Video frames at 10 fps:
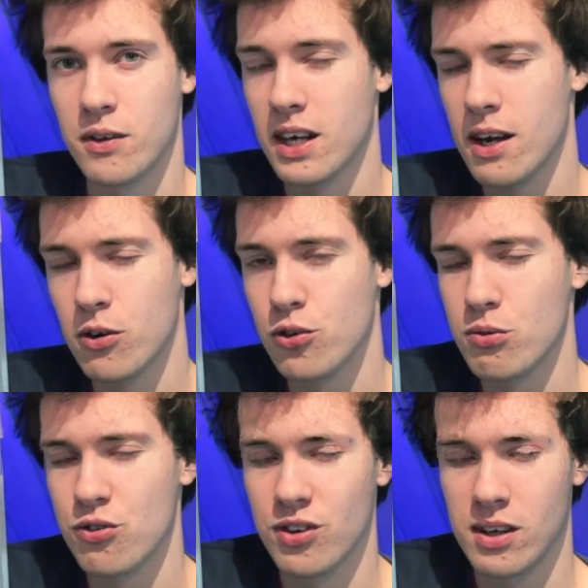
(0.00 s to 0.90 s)
the
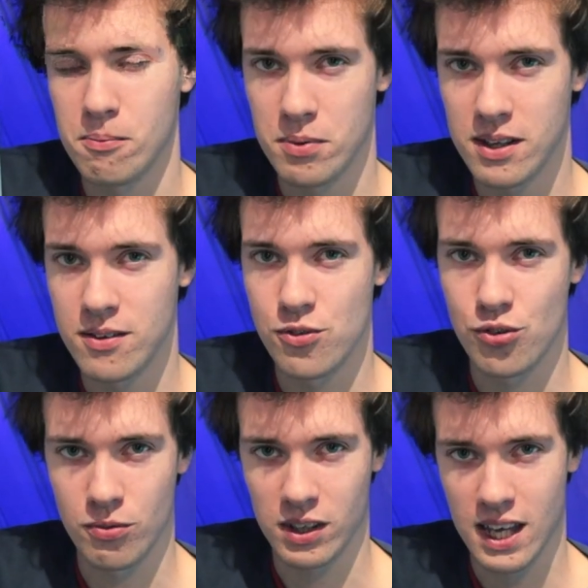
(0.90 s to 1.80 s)
characteristic
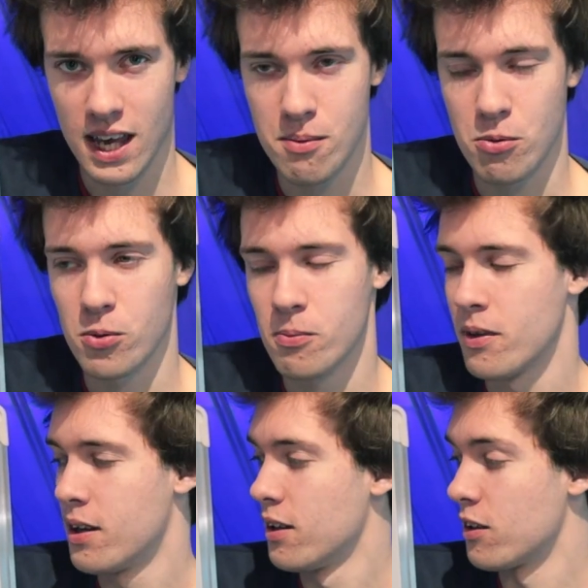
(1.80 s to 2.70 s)
impedance of a cable
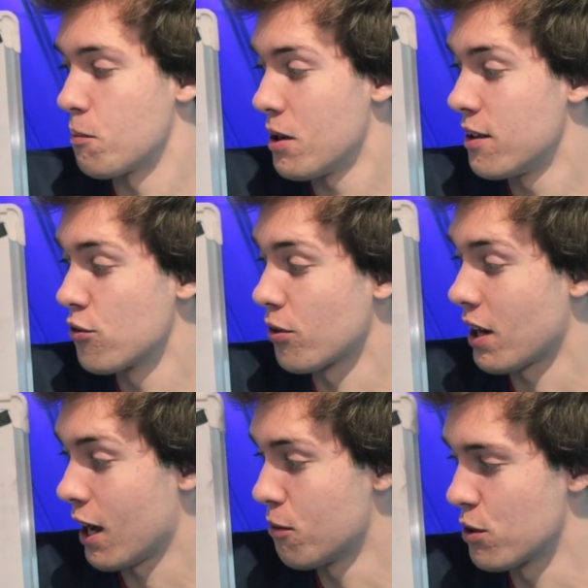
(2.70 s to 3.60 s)
depends
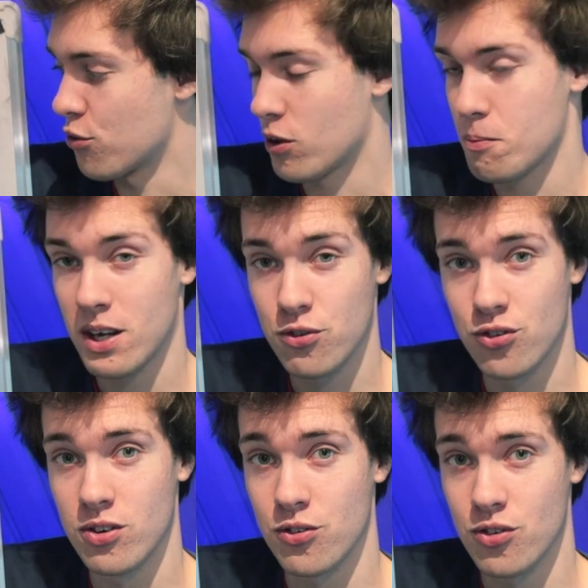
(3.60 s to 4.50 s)
on how much
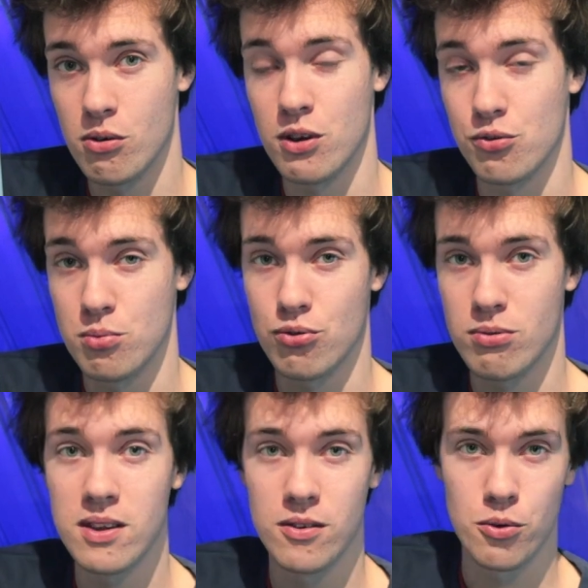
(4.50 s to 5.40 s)
capacitance there is
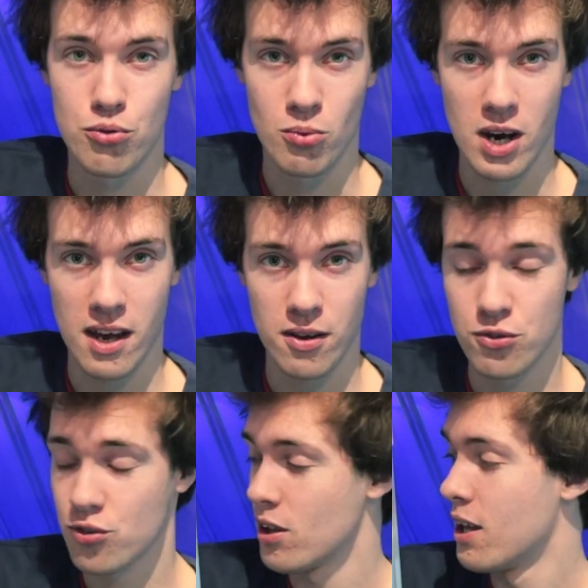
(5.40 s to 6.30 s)
between those
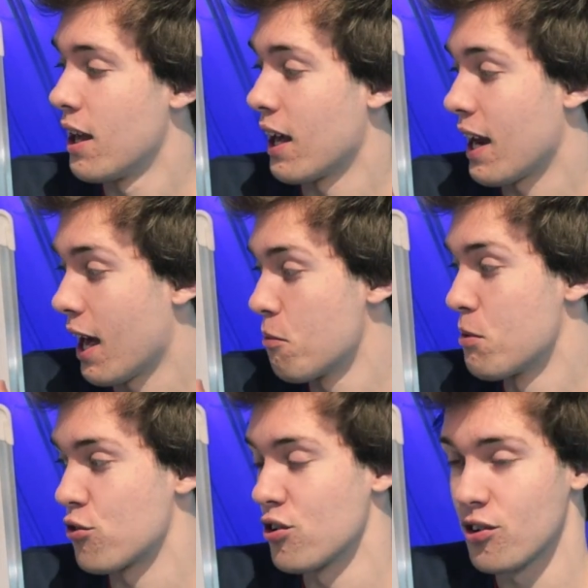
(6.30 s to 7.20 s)
wires and how
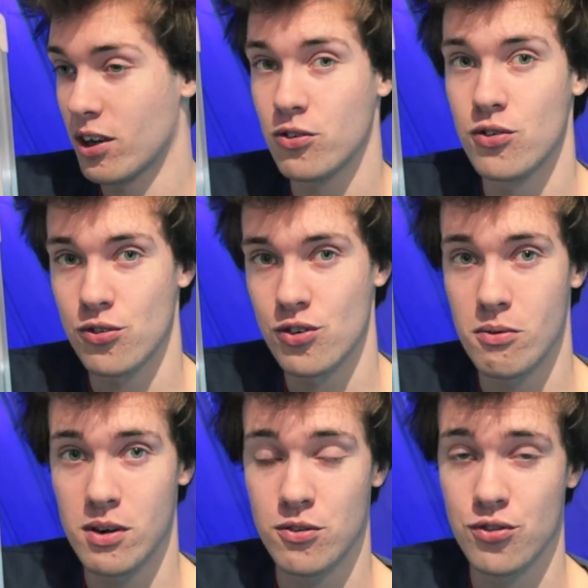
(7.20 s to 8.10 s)
much inductance
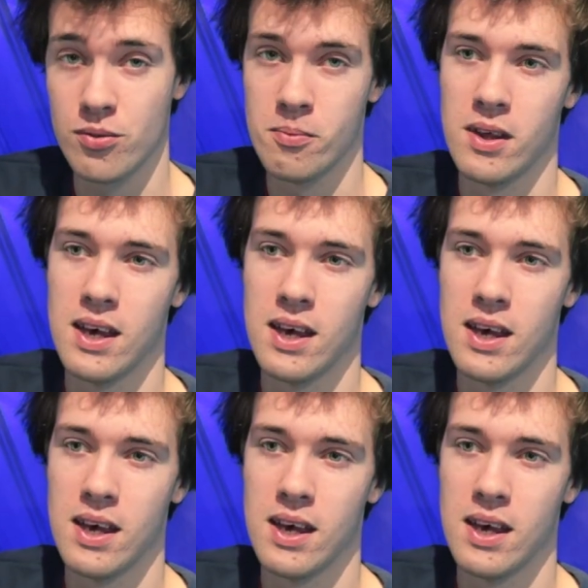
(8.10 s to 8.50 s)
there is.